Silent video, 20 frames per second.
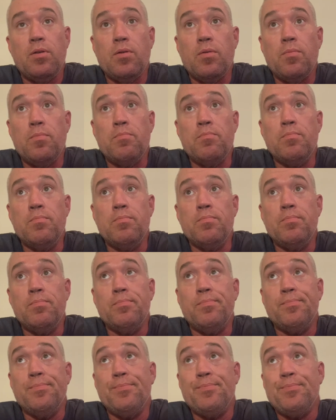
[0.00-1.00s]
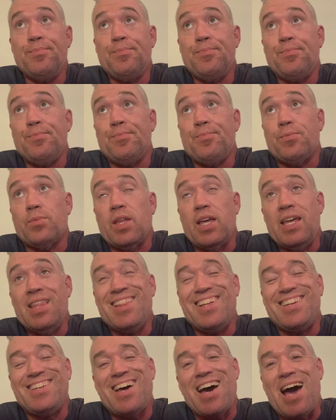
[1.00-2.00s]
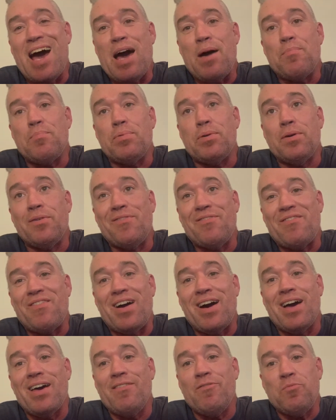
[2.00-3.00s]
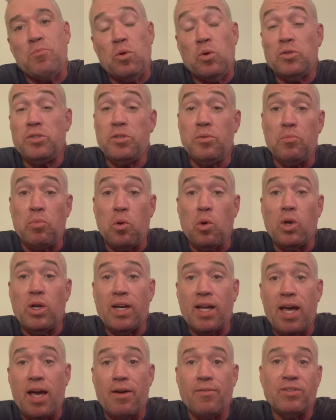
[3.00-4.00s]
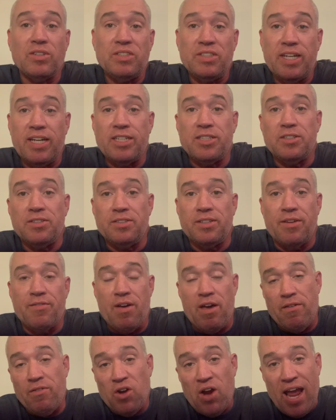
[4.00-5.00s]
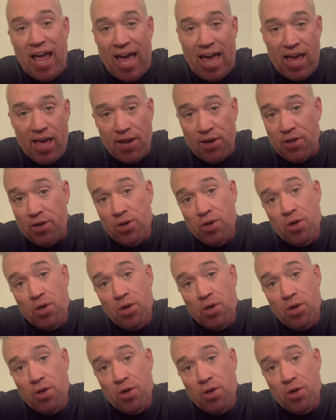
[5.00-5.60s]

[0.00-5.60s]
mm, in the top five most important conversations I've ever had